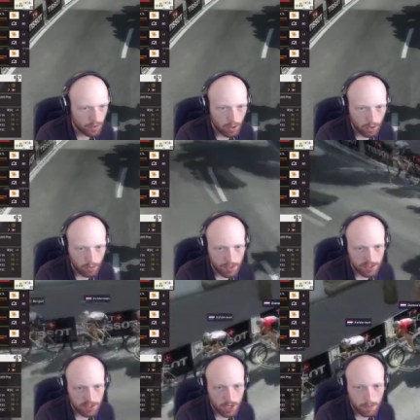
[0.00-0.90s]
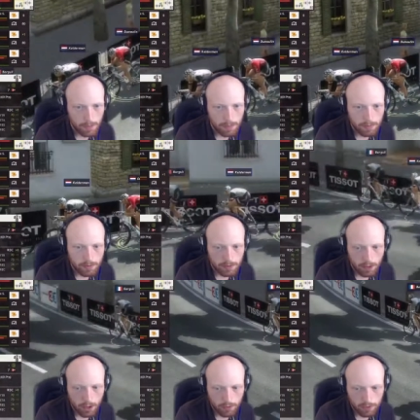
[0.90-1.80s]
Oh, I've messed up.
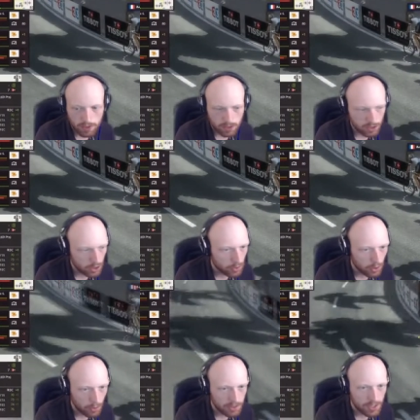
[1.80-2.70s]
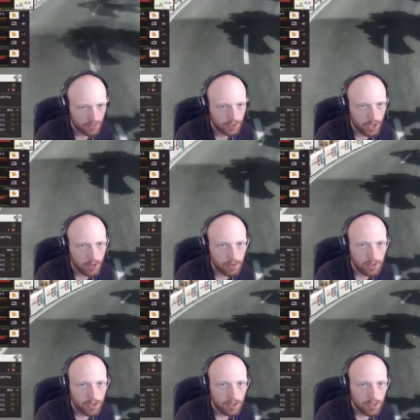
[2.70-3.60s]
I've, there's like two kilometers left to go.
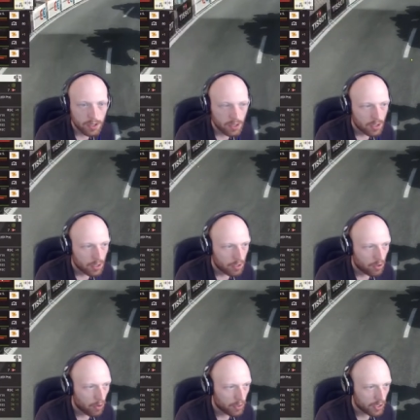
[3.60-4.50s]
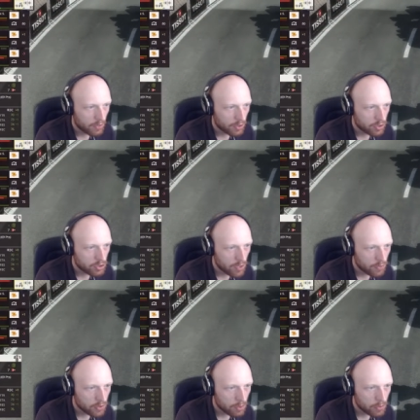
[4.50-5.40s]
Alright, we're going to have to go straight
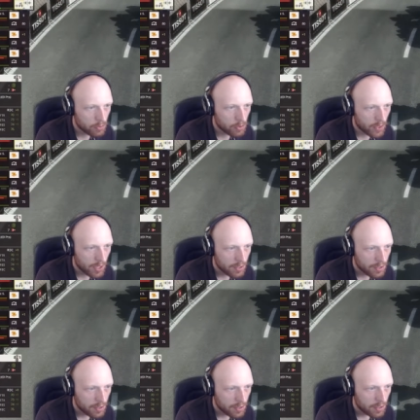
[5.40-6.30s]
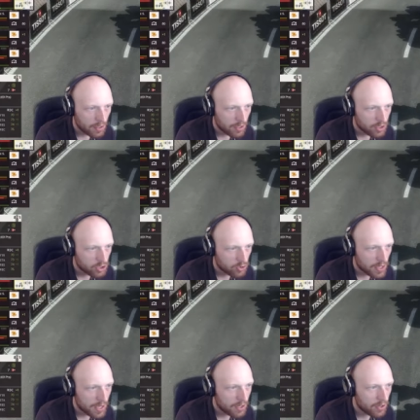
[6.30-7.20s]
for Tom Dumoulin.
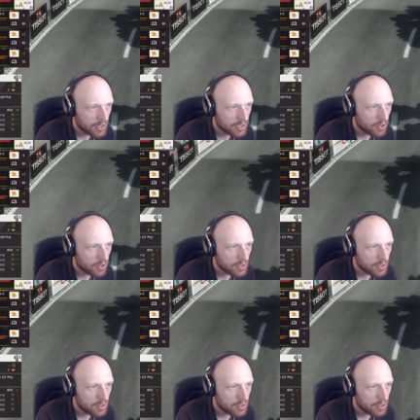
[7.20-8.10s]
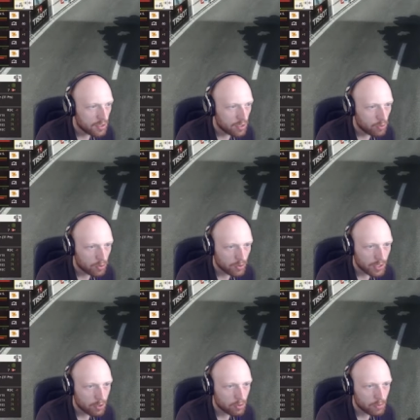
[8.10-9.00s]
Straight at 99. Wilco
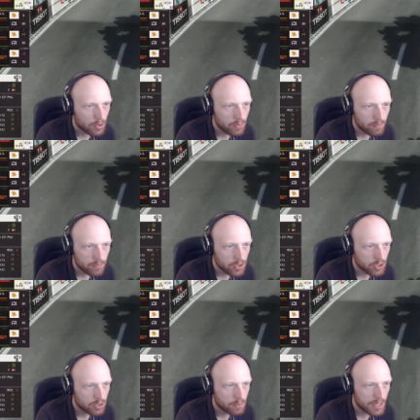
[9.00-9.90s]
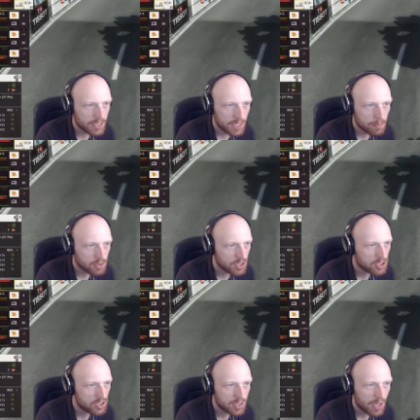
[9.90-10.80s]
Kelderman, just maintain
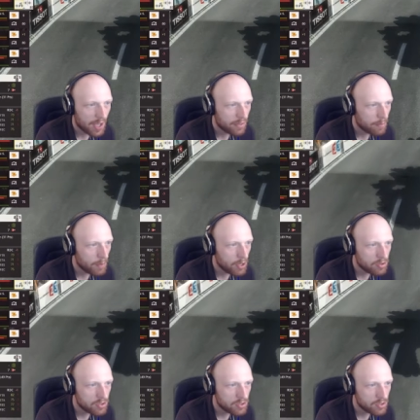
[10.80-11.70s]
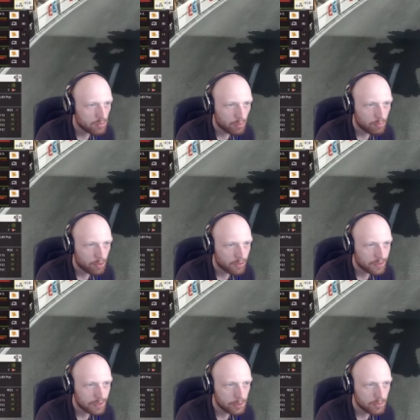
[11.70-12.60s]
position at the most. Warren
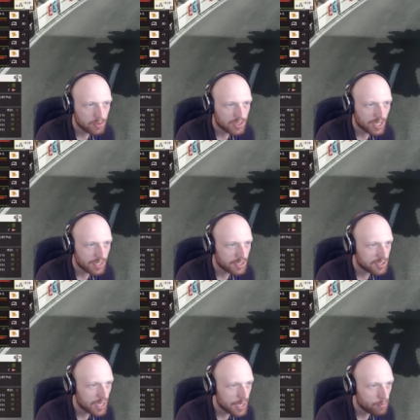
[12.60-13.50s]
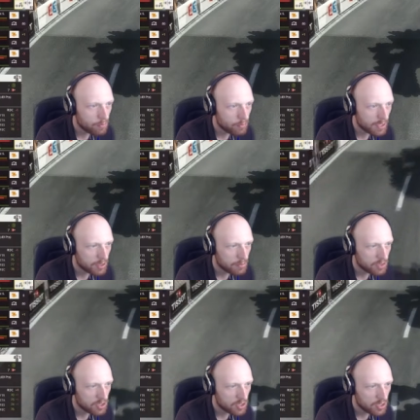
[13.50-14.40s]
Barguil, exactly the same. Maintain
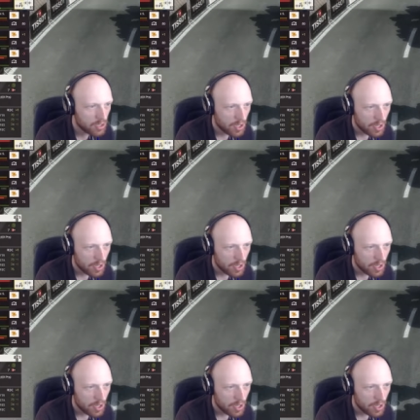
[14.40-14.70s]
position.